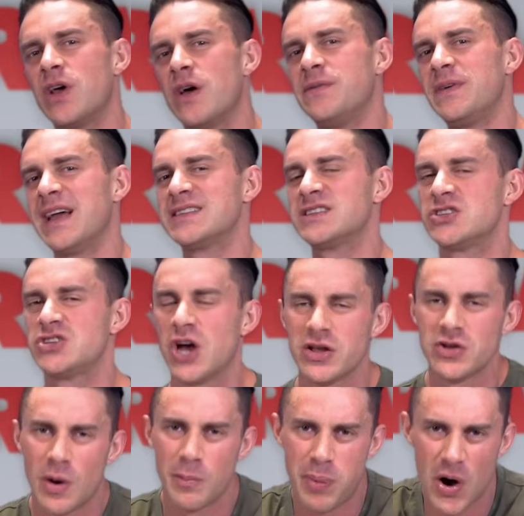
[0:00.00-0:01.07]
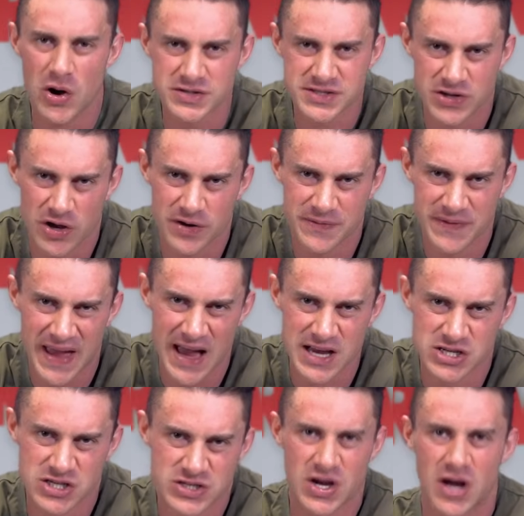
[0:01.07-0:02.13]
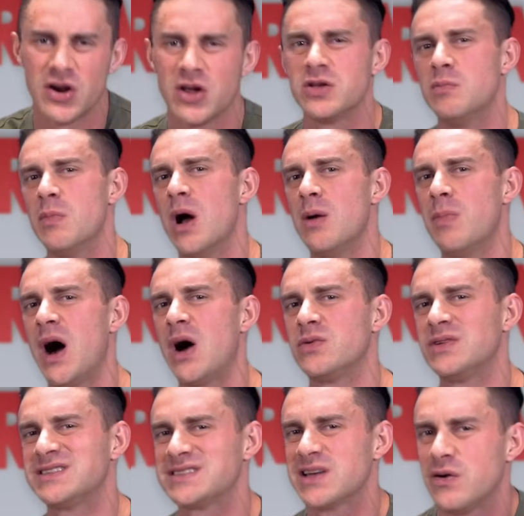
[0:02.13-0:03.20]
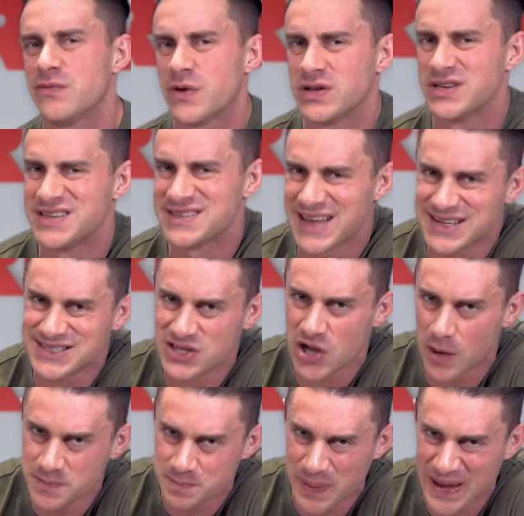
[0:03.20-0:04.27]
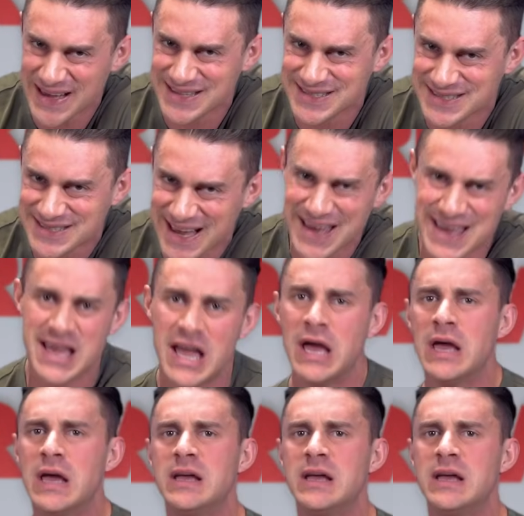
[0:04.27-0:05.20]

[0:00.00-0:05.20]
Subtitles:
Don't forget to turn your post notifications on your mobile, your cell phone, your desktop PC,